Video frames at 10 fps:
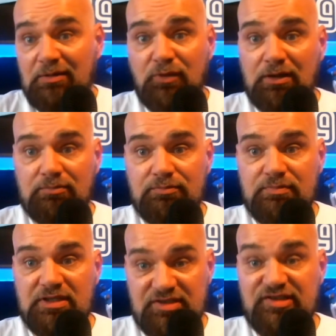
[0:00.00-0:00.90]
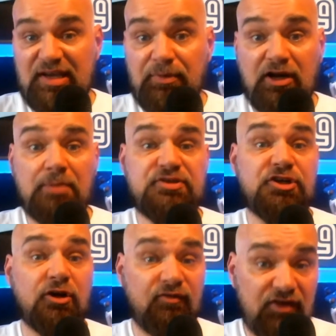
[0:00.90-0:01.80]
Well, it's the same when it comes to
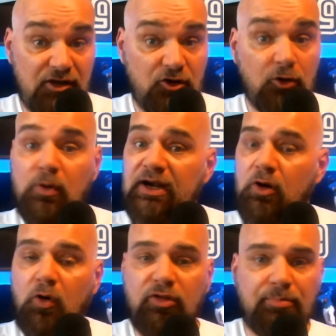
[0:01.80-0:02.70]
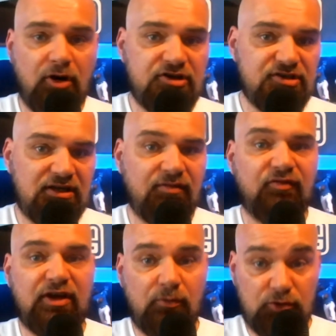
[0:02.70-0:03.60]
your vehicle, right? All the parts need to
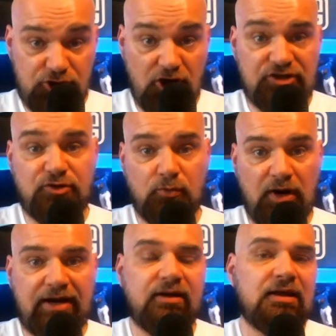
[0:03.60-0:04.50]
fit just right.